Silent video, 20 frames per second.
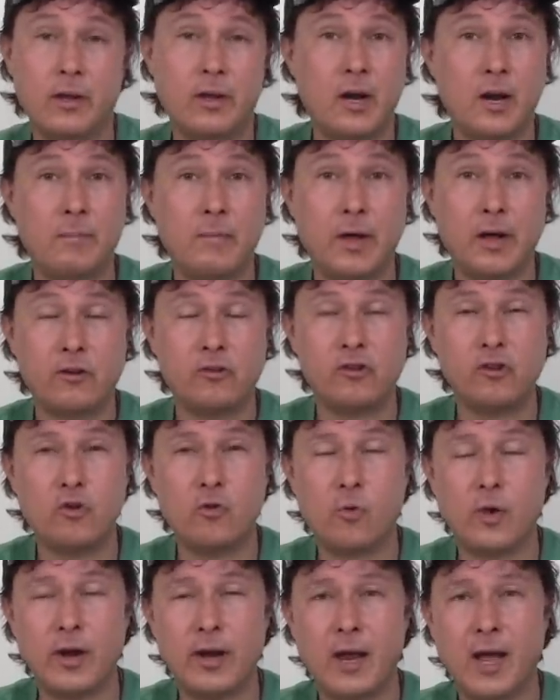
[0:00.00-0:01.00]
and I'm actually
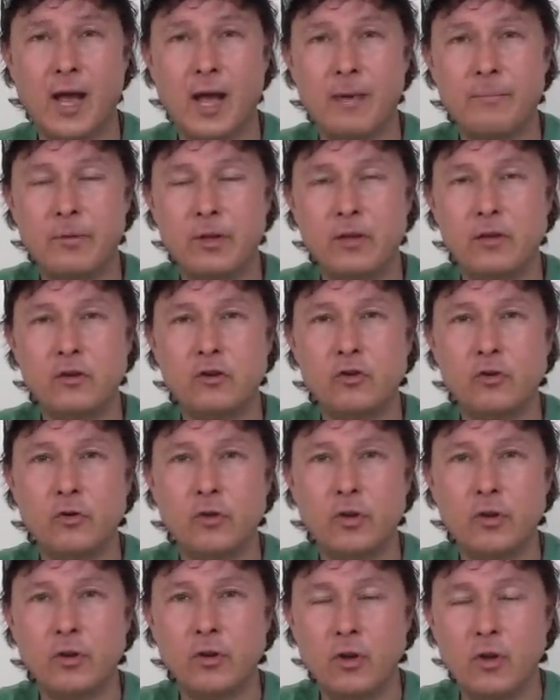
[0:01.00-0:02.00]
quite happy
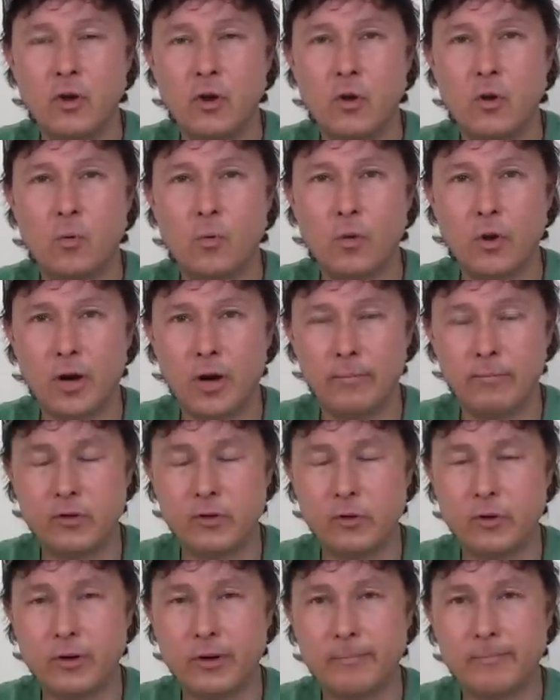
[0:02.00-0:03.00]
doing what I'm
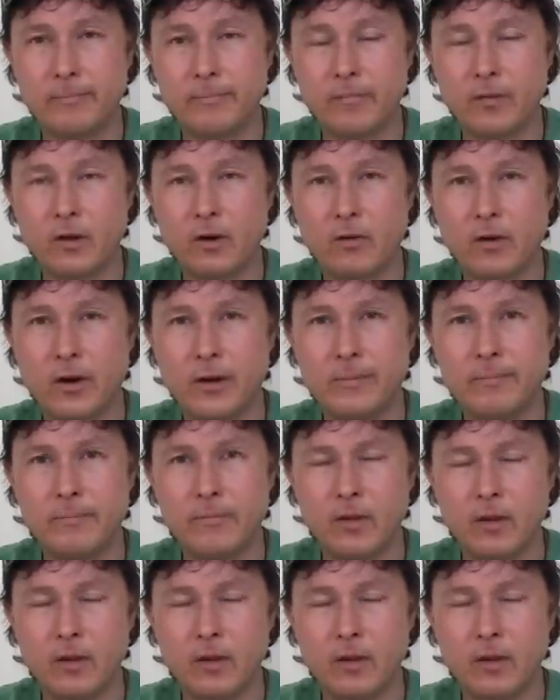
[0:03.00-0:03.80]
doing. All right.